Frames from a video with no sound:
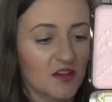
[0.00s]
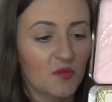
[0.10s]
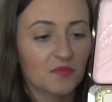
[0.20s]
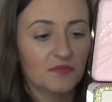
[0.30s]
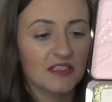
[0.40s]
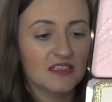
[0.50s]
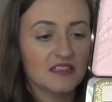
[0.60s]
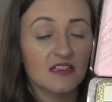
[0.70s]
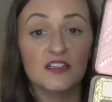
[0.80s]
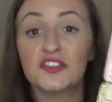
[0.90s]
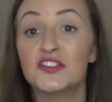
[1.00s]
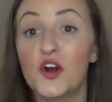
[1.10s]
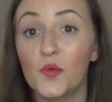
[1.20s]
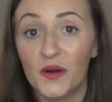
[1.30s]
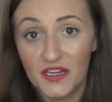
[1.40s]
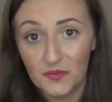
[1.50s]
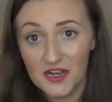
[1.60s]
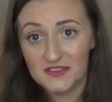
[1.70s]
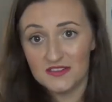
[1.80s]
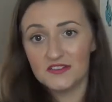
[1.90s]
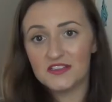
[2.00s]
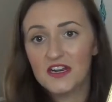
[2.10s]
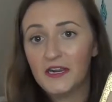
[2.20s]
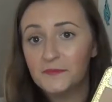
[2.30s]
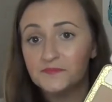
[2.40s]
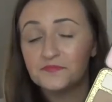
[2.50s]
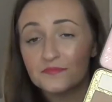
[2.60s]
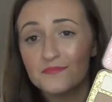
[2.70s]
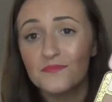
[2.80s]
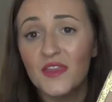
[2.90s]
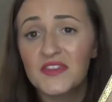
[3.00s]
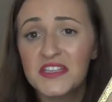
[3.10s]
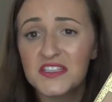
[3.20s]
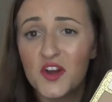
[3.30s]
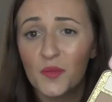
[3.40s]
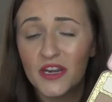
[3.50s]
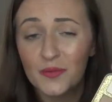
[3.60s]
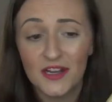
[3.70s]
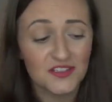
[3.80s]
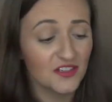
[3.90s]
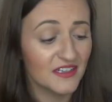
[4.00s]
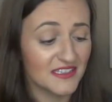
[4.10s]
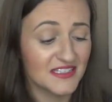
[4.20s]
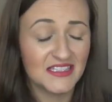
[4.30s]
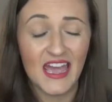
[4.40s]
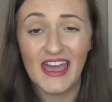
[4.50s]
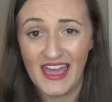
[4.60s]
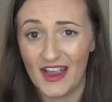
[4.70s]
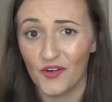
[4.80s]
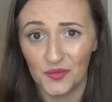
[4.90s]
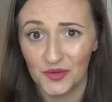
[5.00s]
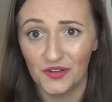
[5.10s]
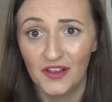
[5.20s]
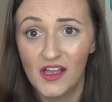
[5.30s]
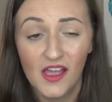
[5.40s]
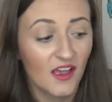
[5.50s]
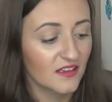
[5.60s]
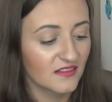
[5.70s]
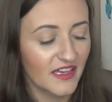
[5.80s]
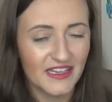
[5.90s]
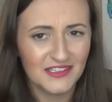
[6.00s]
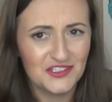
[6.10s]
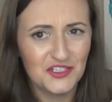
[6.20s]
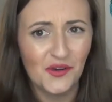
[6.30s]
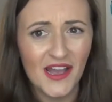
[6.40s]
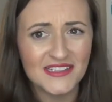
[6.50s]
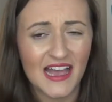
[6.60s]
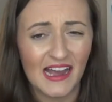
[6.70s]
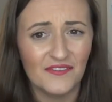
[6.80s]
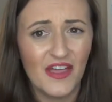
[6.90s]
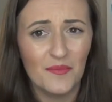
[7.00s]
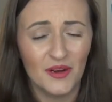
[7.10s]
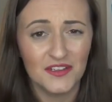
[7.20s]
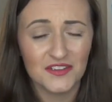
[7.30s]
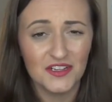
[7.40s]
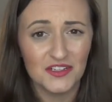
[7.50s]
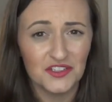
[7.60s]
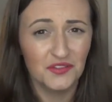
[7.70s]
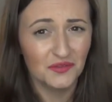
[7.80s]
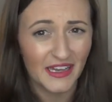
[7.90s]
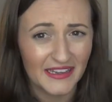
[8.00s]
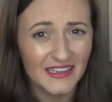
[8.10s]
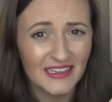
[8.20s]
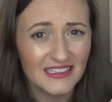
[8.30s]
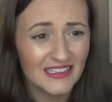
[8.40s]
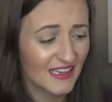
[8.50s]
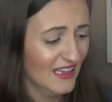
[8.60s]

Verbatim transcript: no, it's the Snow Bunny bronzer, sorry. This Snow Bunny bronzer is terrible. Like, do you guys have that bronzer and do you like it?